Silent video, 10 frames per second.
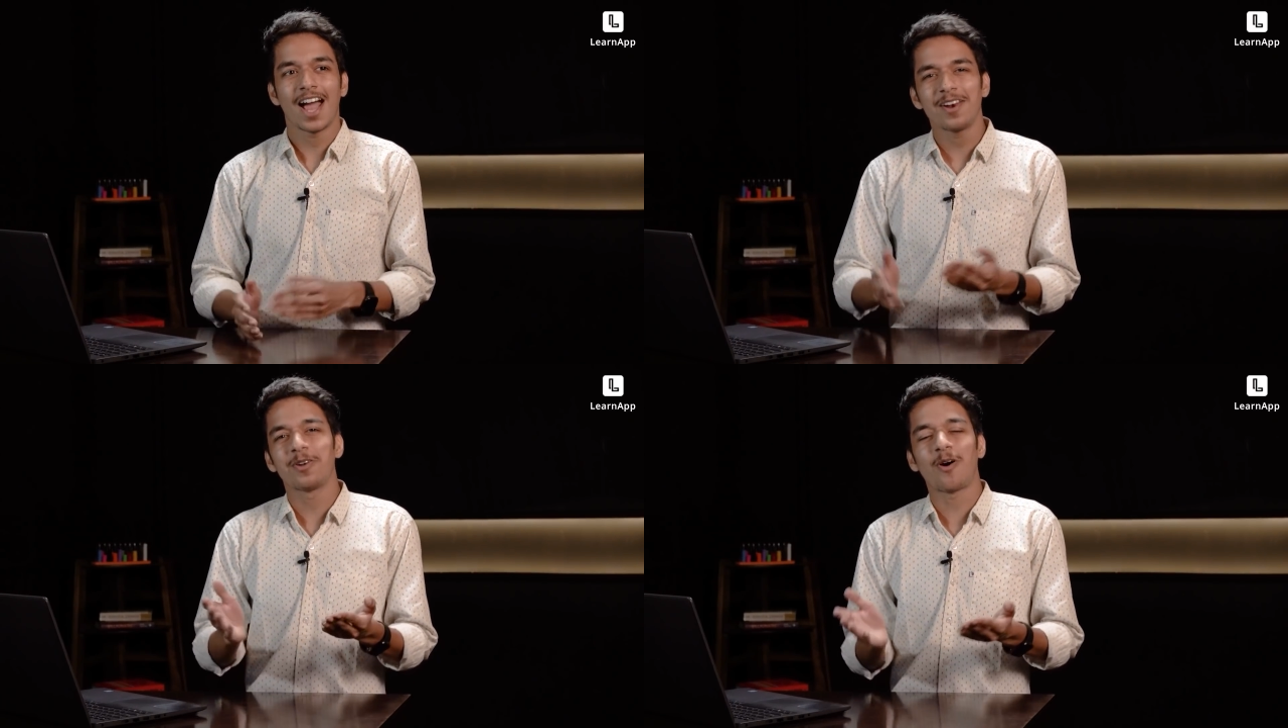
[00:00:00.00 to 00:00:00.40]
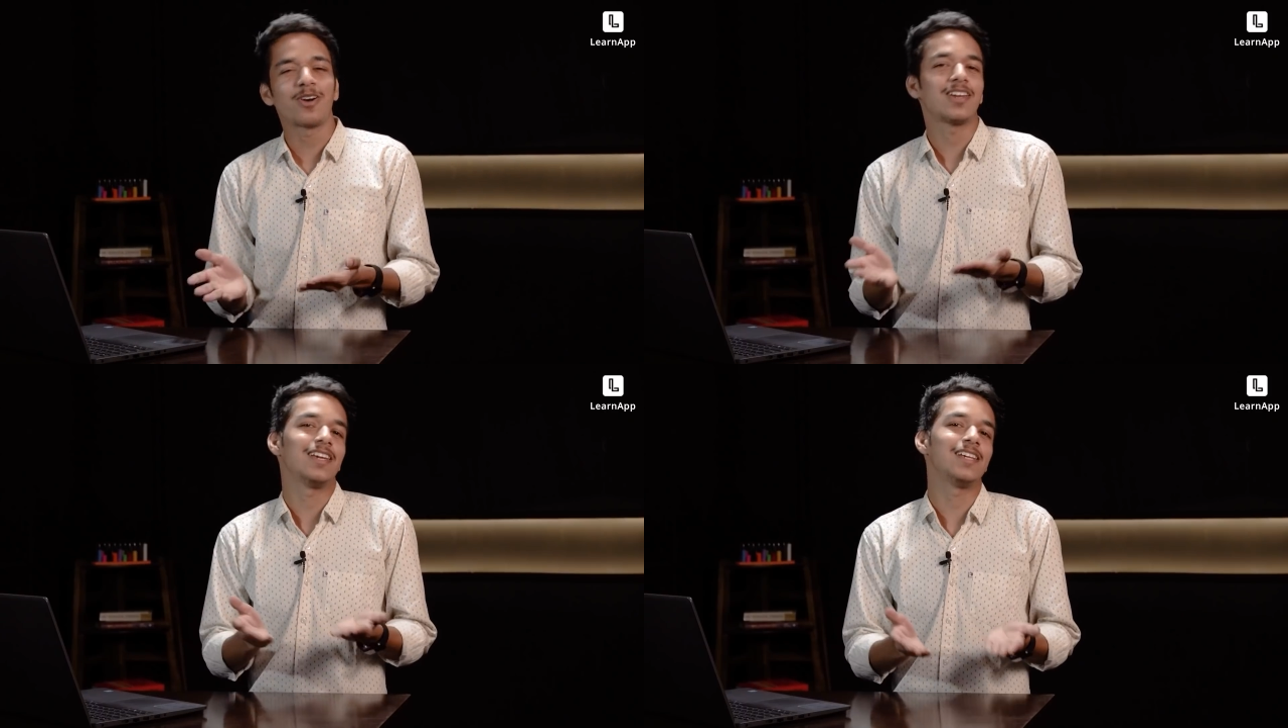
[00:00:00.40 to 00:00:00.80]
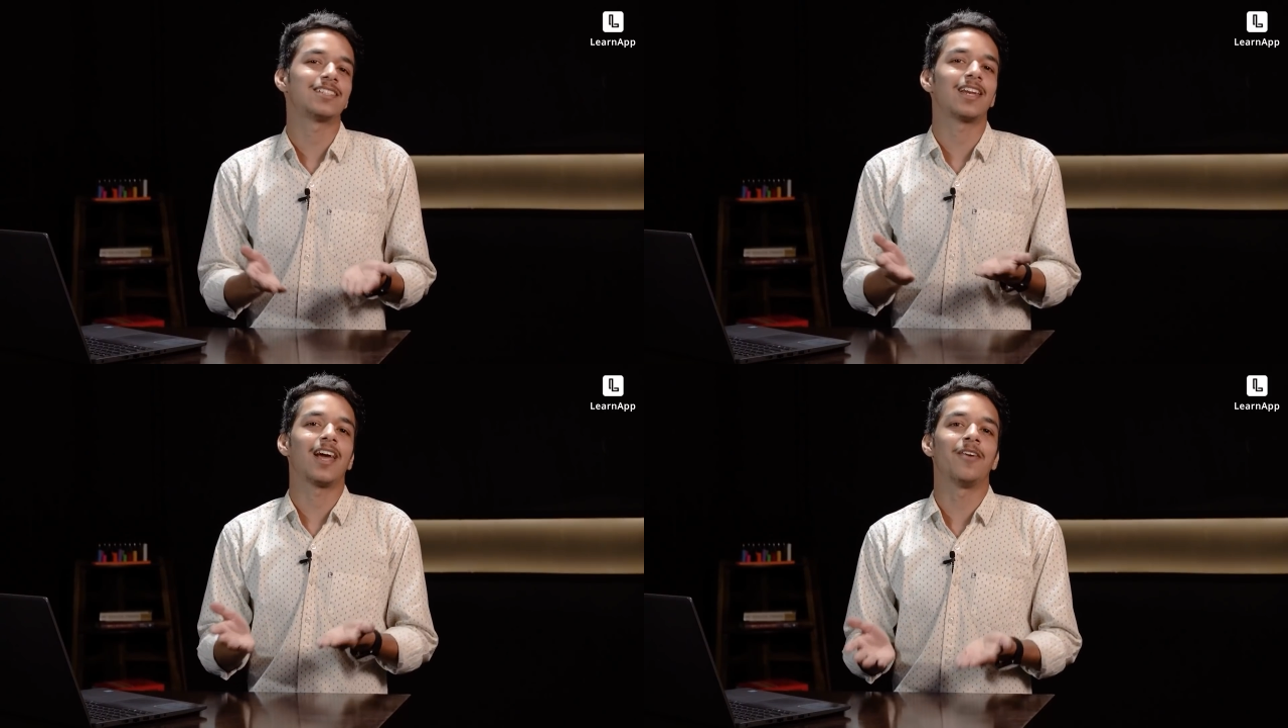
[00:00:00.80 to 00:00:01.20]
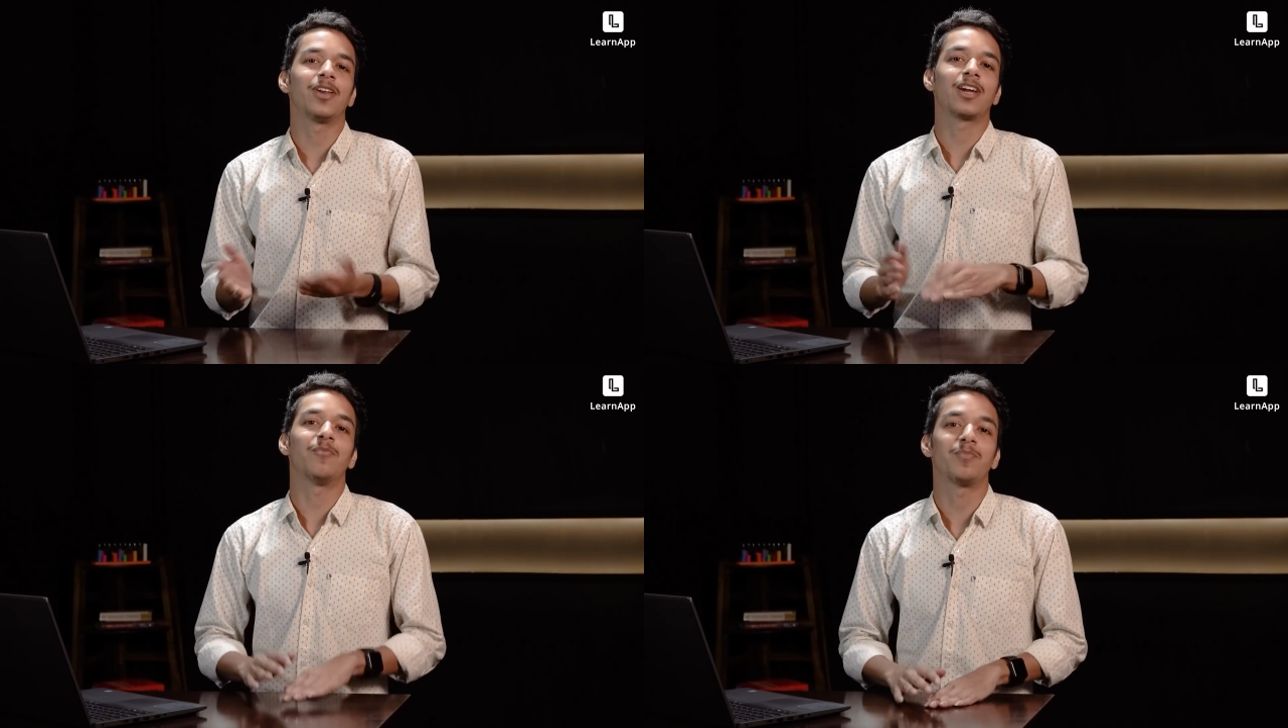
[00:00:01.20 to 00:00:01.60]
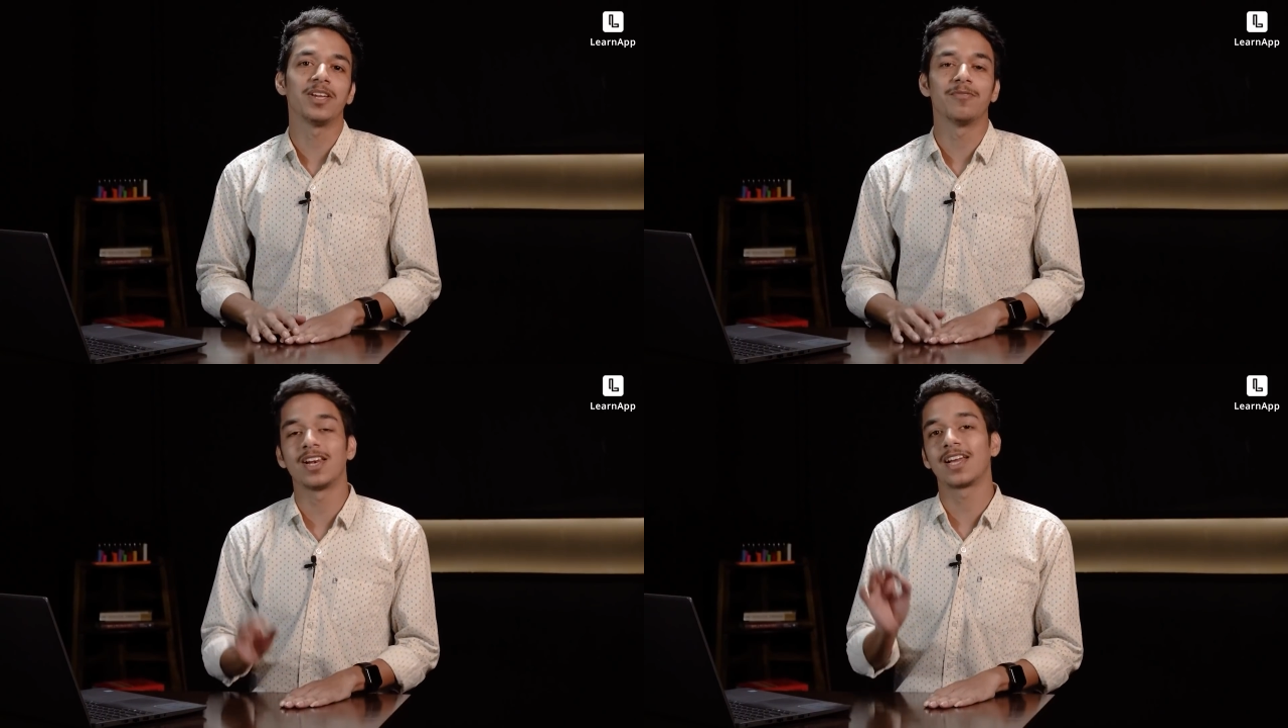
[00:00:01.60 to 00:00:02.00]
and not each and every
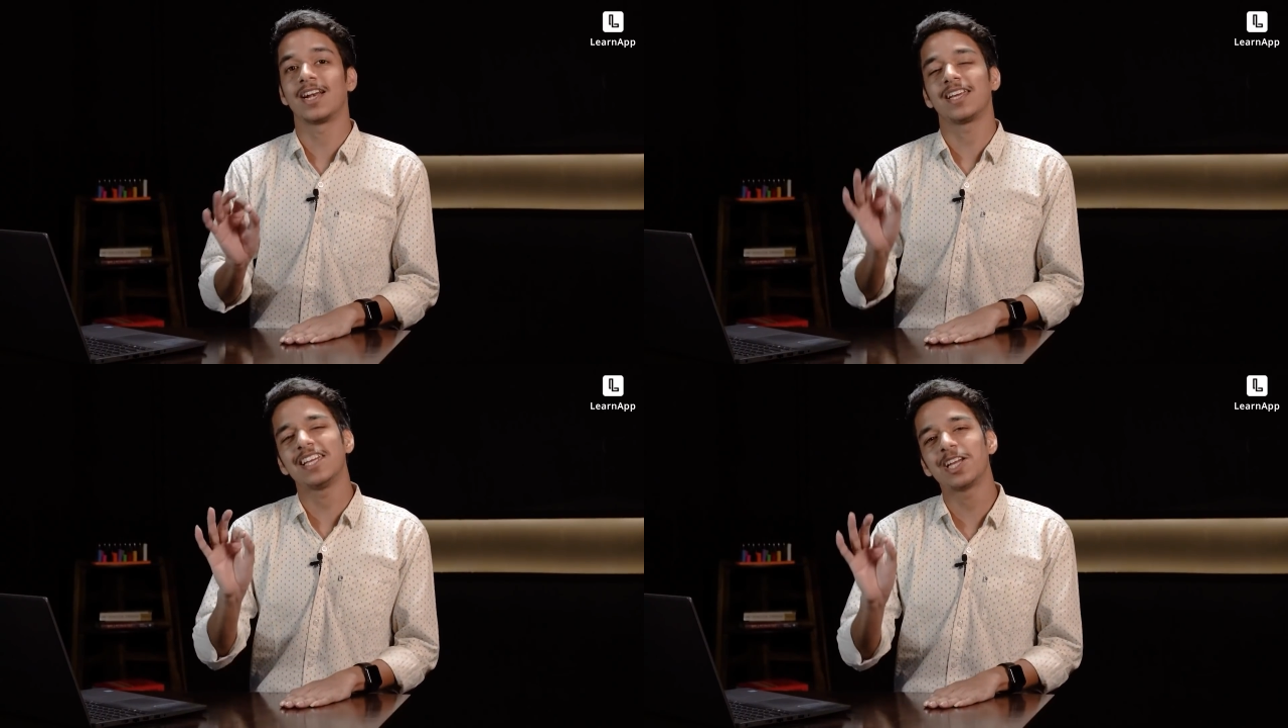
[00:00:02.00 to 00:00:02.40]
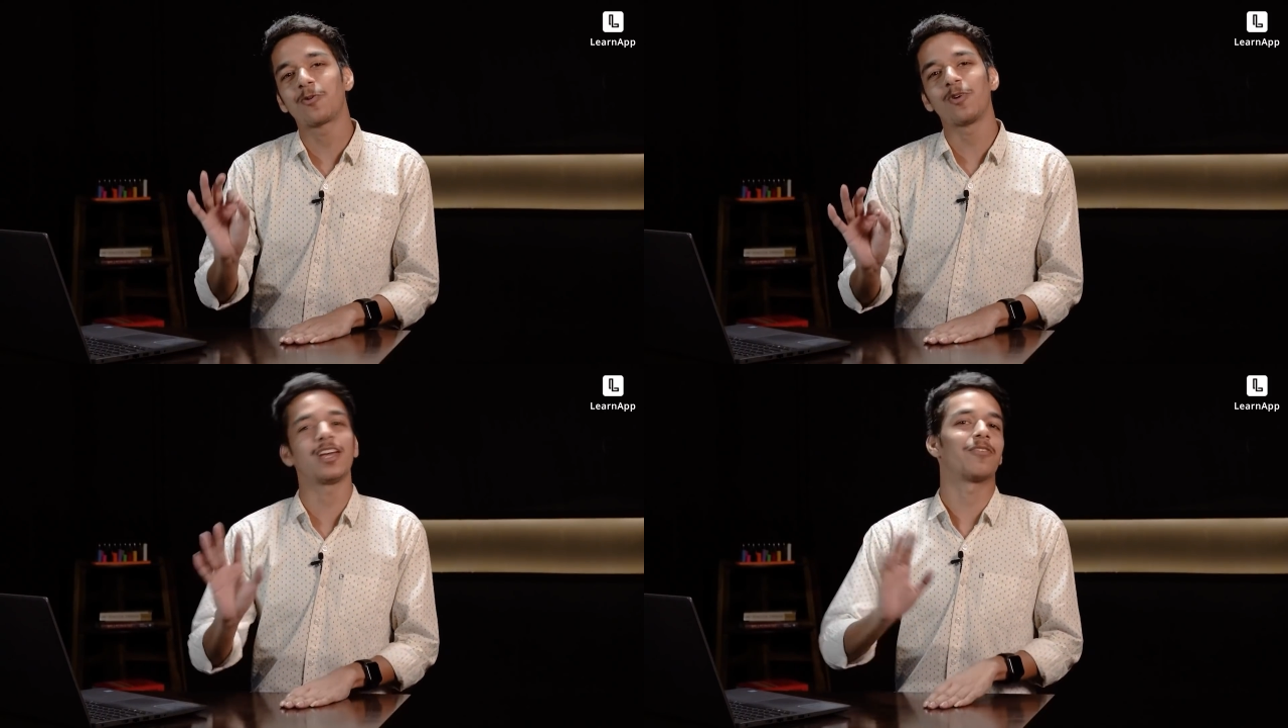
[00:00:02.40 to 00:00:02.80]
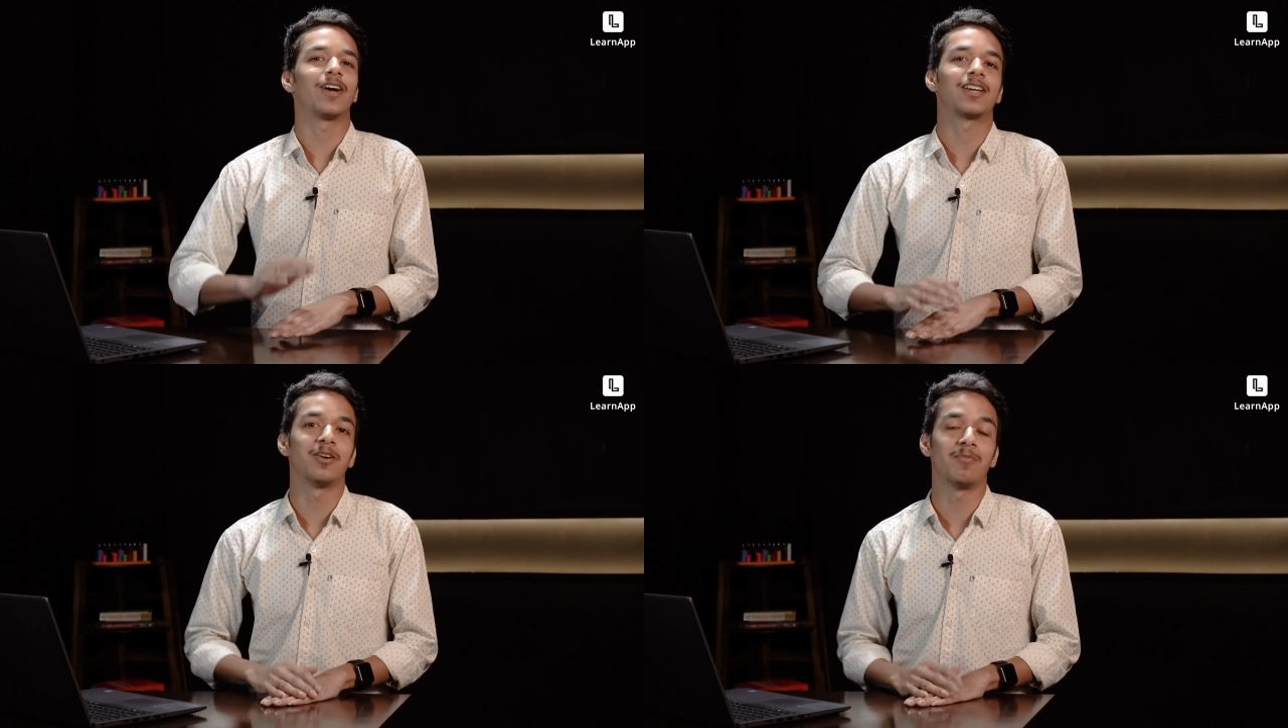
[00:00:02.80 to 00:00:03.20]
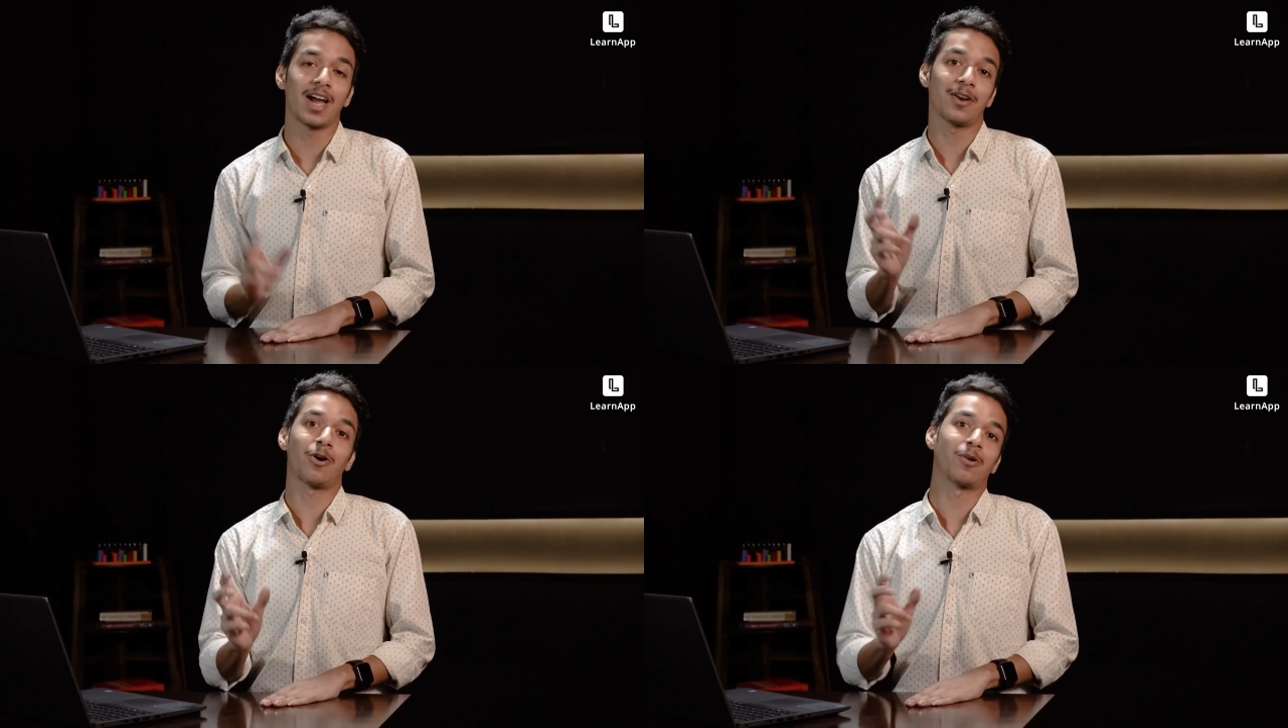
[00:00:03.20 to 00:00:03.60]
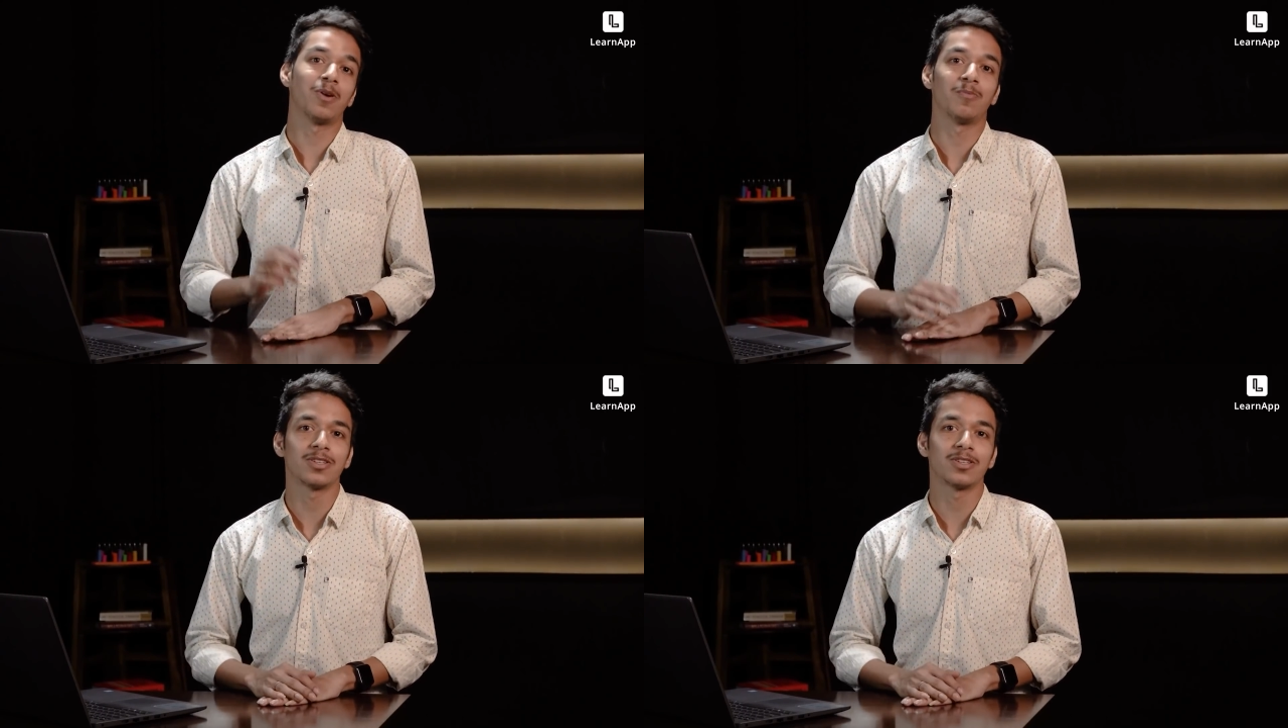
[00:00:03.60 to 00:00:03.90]
company will get equally affected by a normal